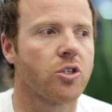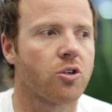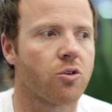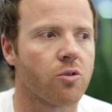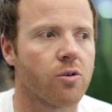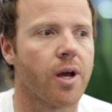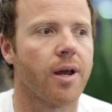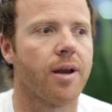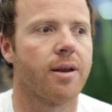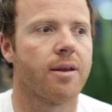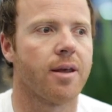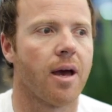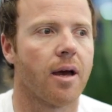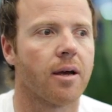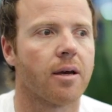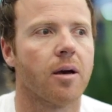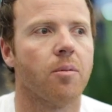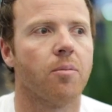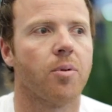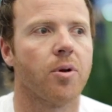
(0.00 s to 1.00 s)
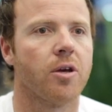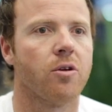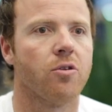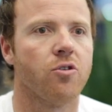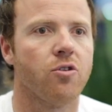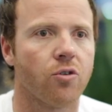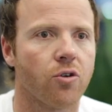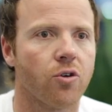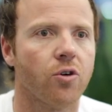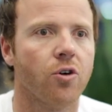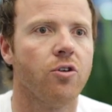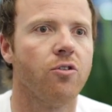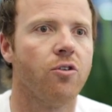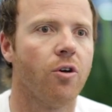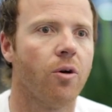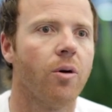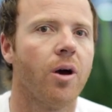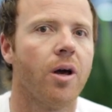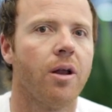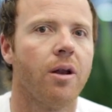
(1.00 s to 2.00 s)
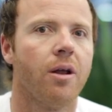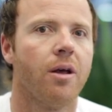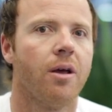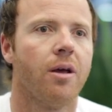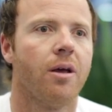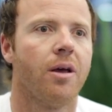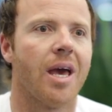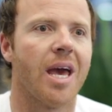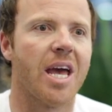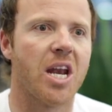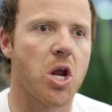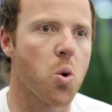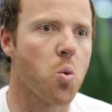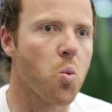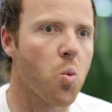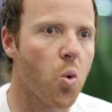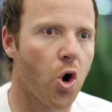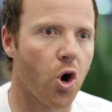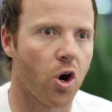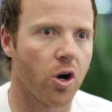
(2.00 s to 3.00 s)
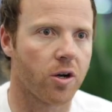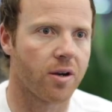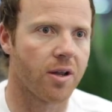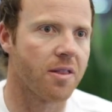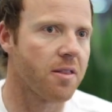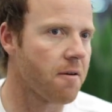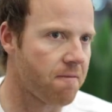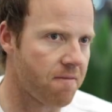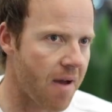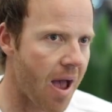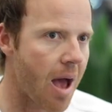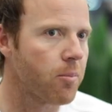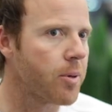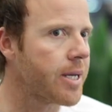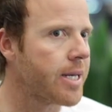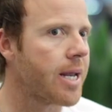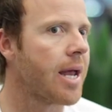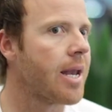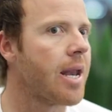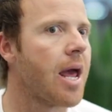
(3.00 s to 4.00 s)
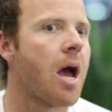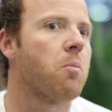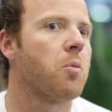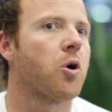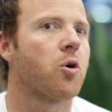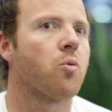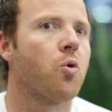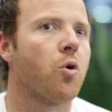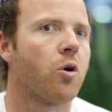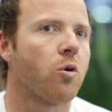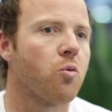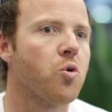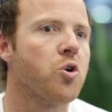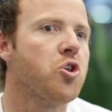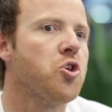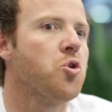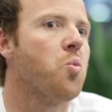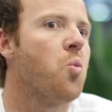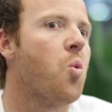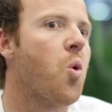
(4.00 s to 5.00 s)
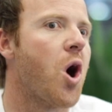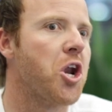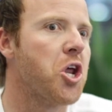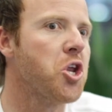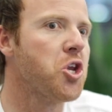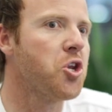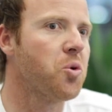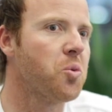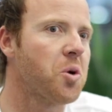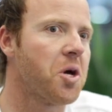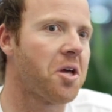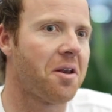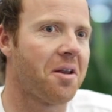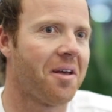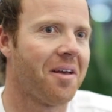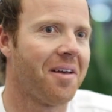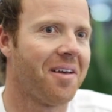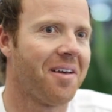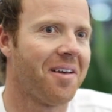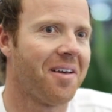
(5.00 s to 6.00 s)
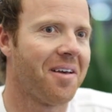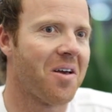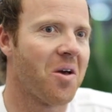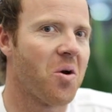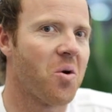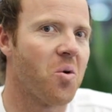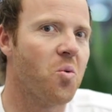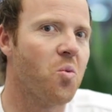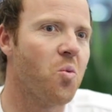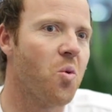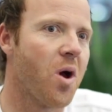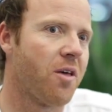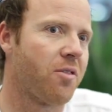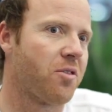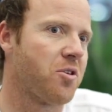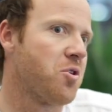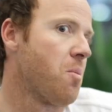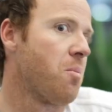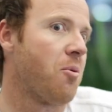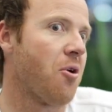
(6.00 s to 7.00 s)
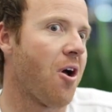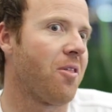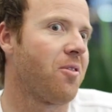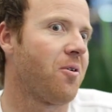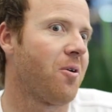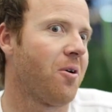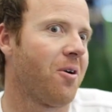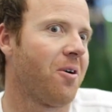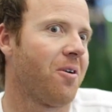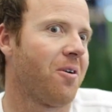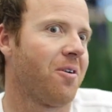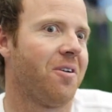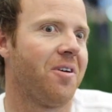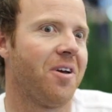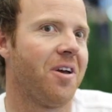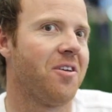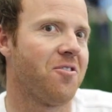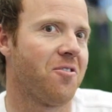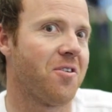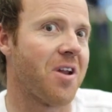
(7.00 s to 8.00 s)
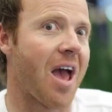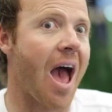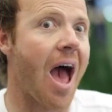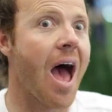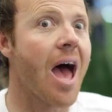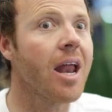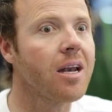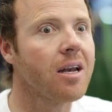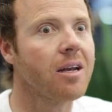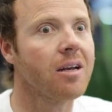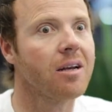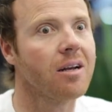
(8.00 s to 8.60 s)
create a tech company and you could do it and it worked and the family dynamic worked, wouldn't you want to do it with your brother and your dad?